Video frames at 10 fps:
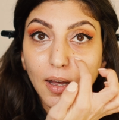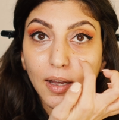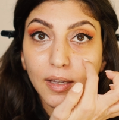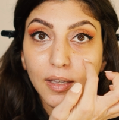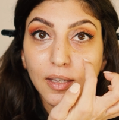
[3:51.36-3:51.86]

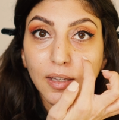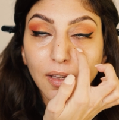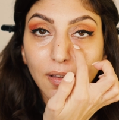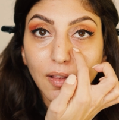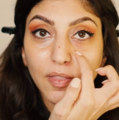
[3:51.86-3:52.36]

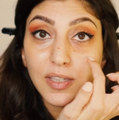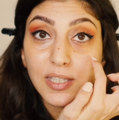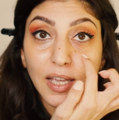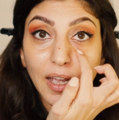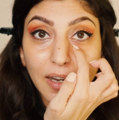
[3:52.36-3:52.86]
i in
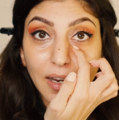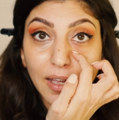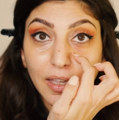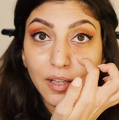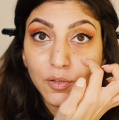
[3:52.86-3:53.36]
this side
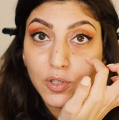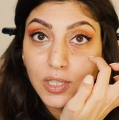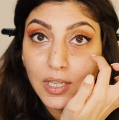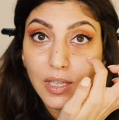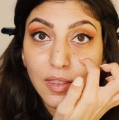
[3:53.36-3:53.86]
i can
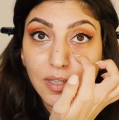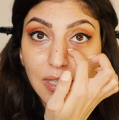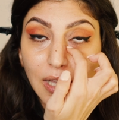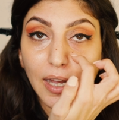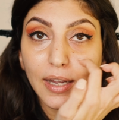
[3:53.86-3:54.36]
see
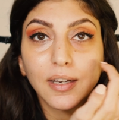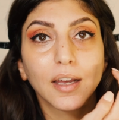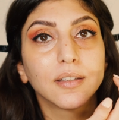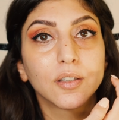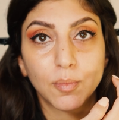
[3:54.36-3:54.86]
this line
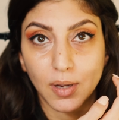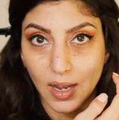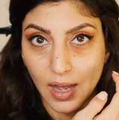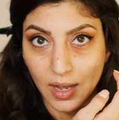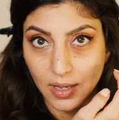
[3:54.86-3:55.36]
under my
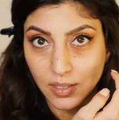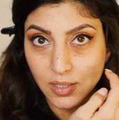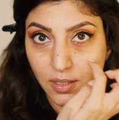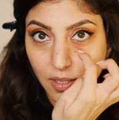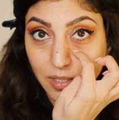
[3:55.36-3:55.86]

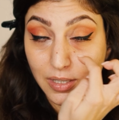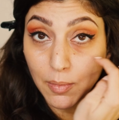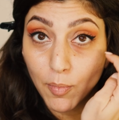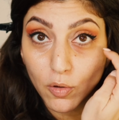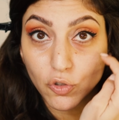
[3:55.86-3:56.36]
eyes it's
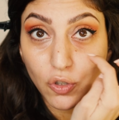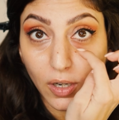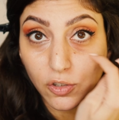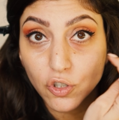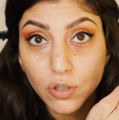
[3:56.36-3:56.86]
the bone
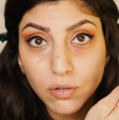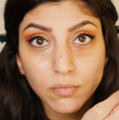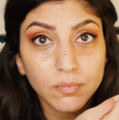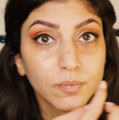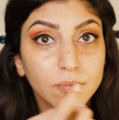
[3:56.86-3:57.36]
structure
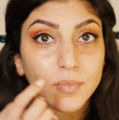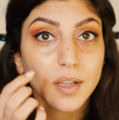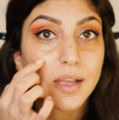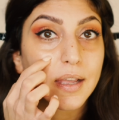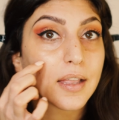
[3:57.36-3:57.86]

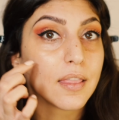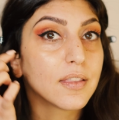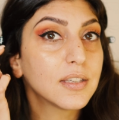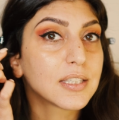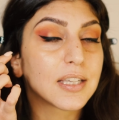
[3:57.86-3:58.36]

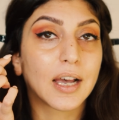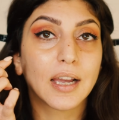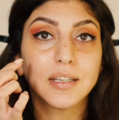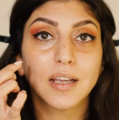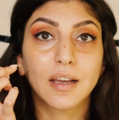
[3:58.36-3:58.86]
in this
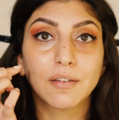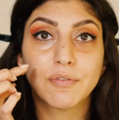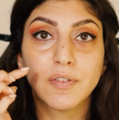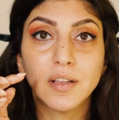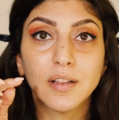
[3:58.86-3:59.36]
side i
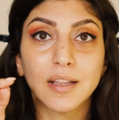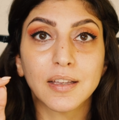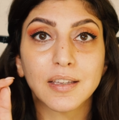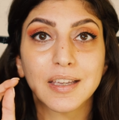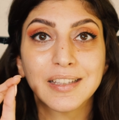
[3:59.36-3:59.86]
feel
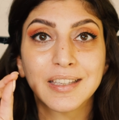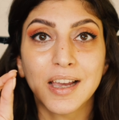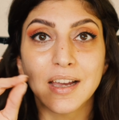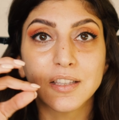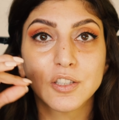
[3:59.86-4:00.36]
like it
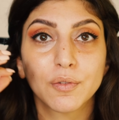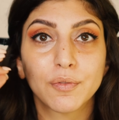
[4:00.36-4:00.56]
kind